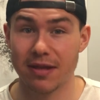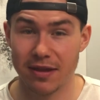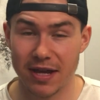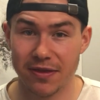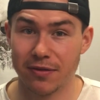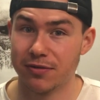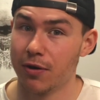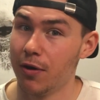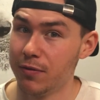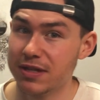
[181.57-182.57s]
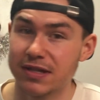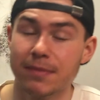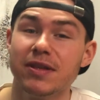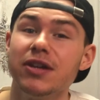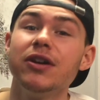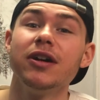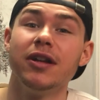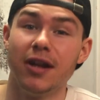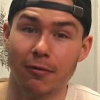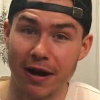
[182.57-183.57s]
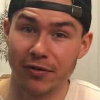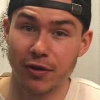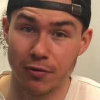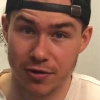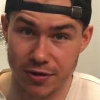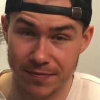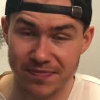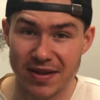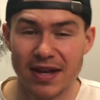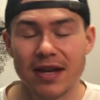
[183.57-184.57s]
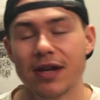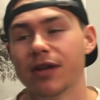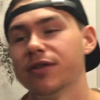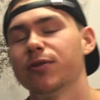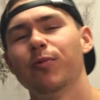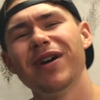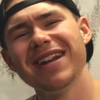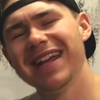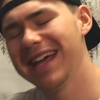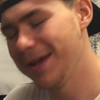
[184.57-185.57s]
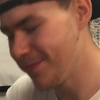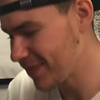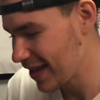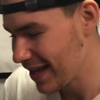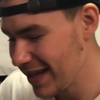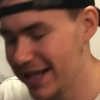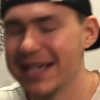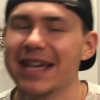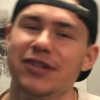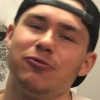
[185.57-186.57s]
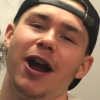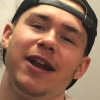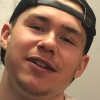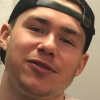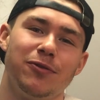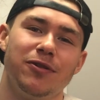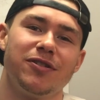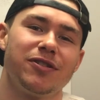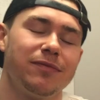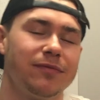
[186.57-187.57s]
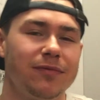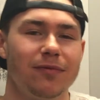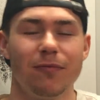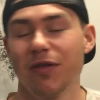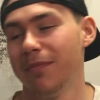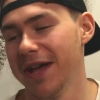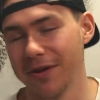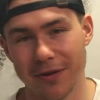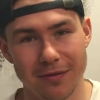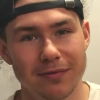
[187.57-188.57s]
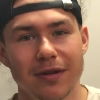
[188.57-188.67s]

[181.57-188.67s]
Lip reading: me that there's always something good around the corner. So one day, the king's riding his horse with Michael.